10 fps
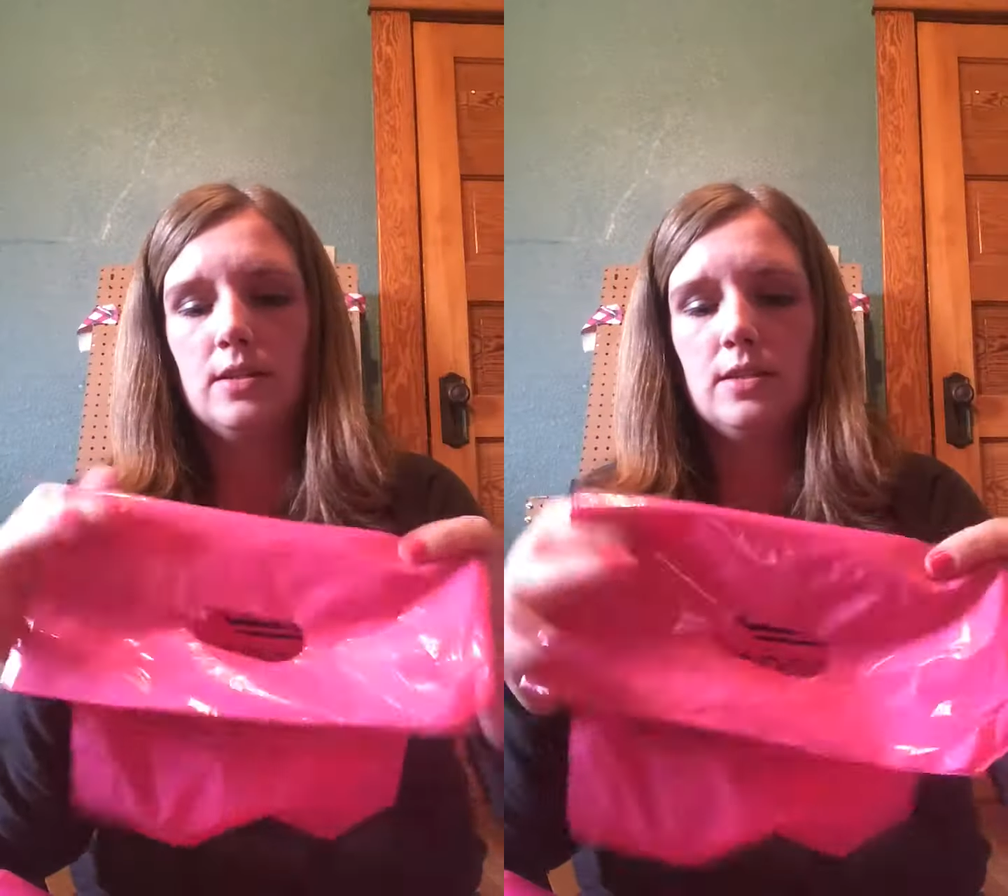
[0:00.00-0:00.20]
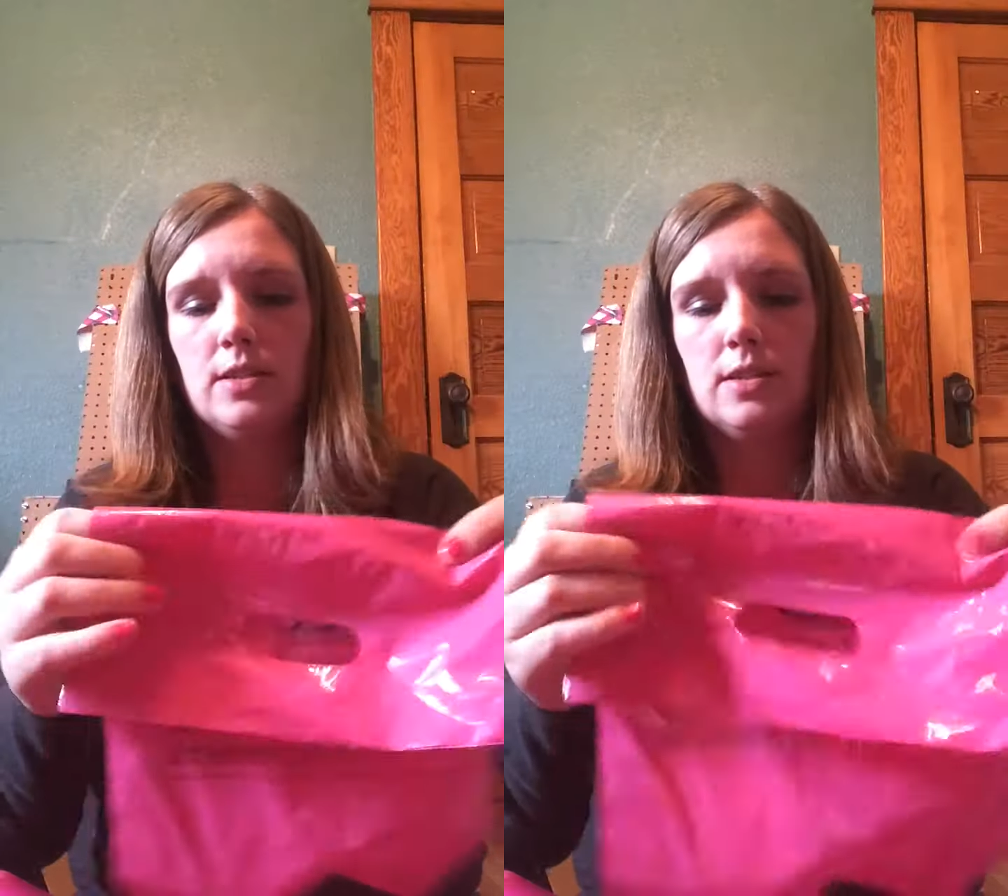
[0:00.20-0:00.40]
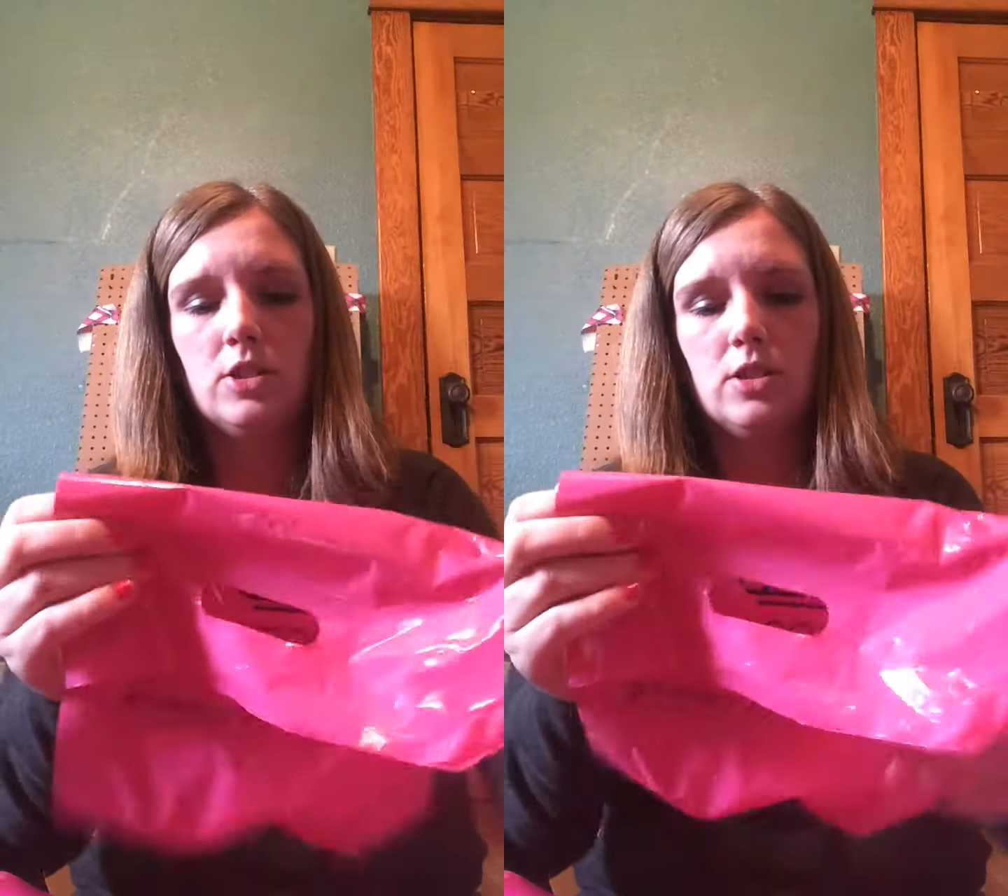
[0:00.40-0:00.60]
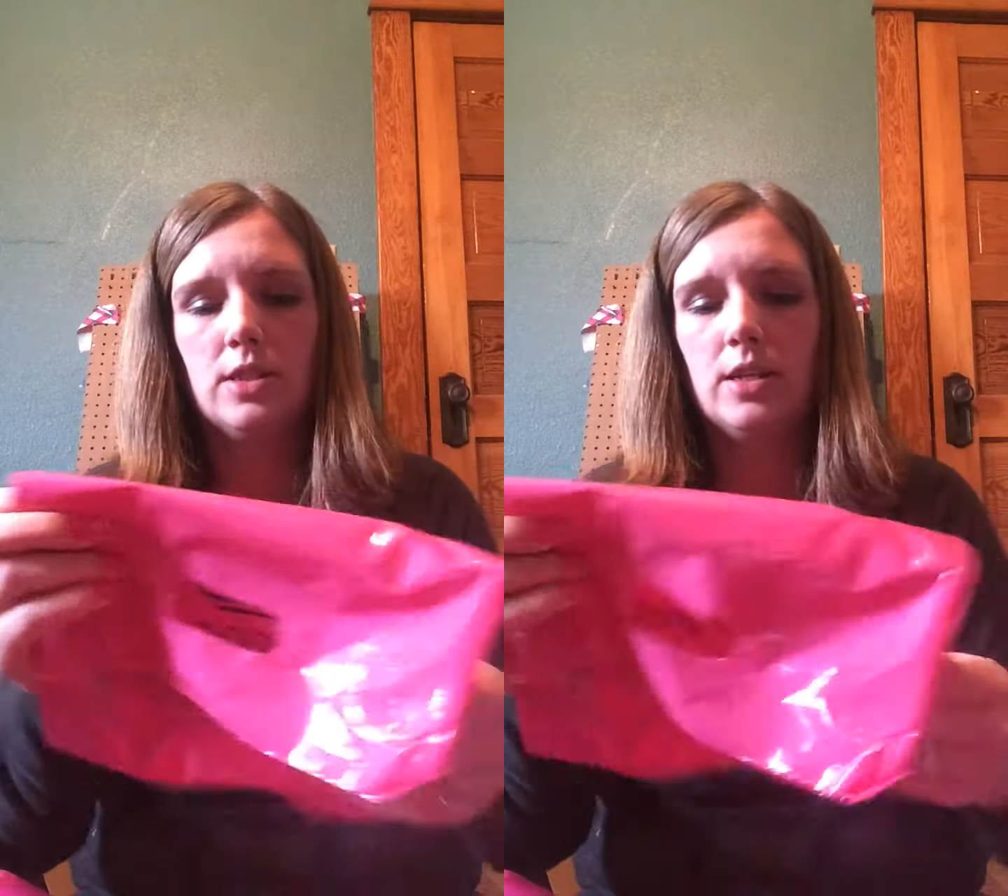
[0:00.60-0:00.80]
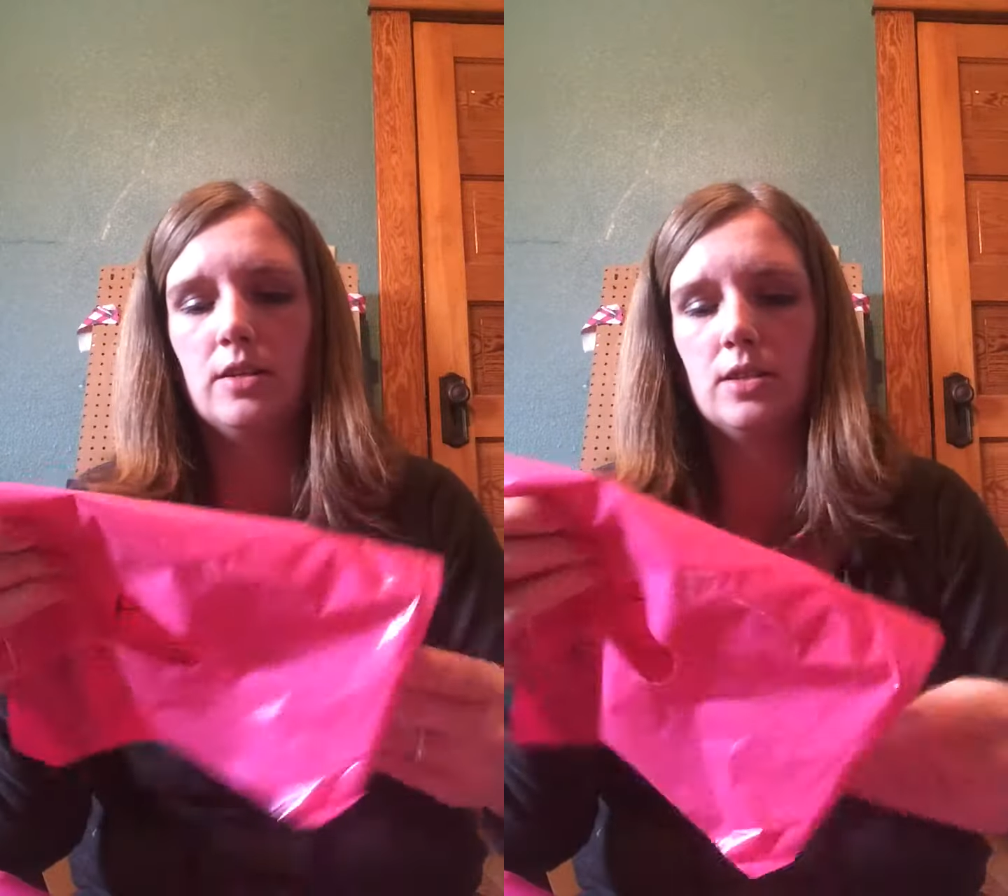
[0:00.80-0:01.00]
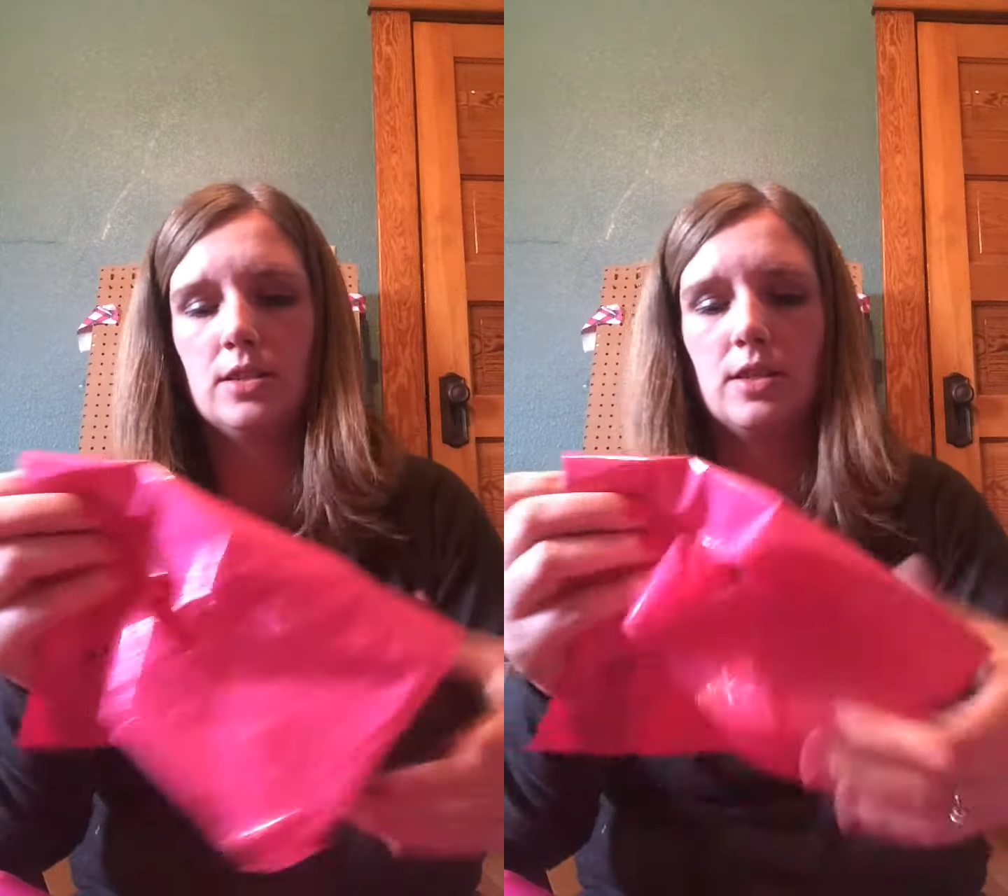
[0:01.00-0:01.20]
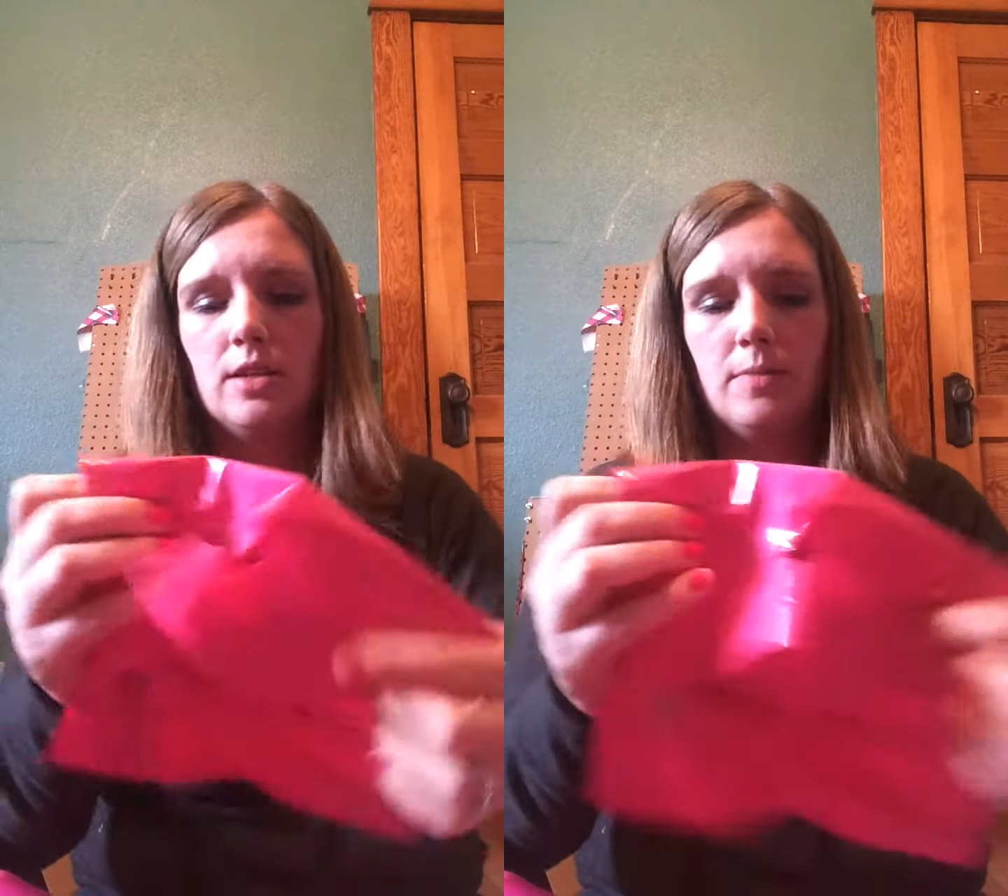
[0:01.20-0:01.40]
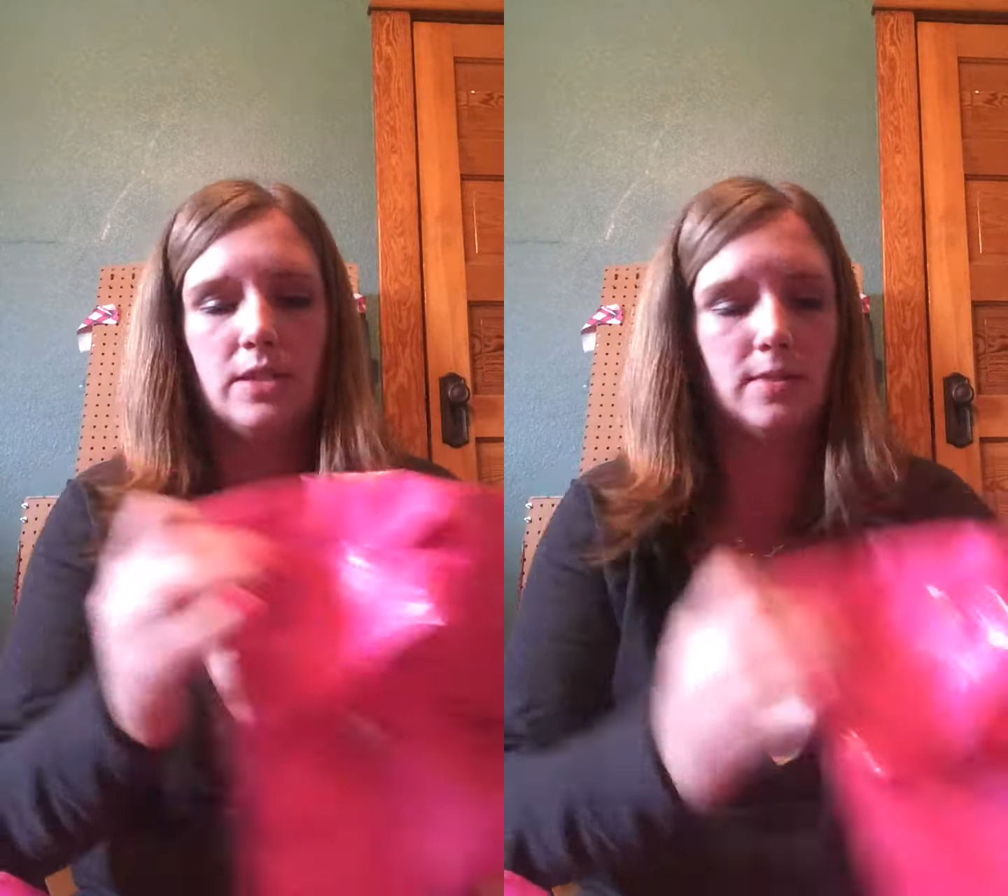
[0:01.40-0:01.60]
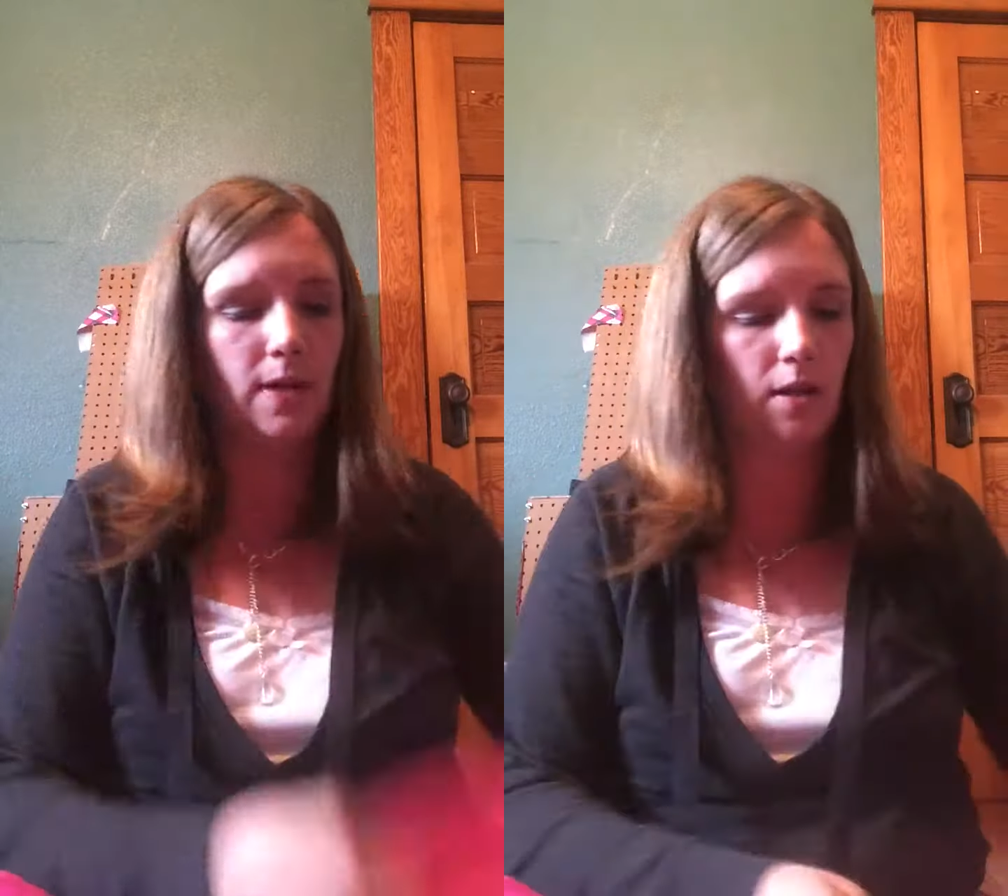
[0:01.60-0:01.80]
since it's just earrings, it's going to be small.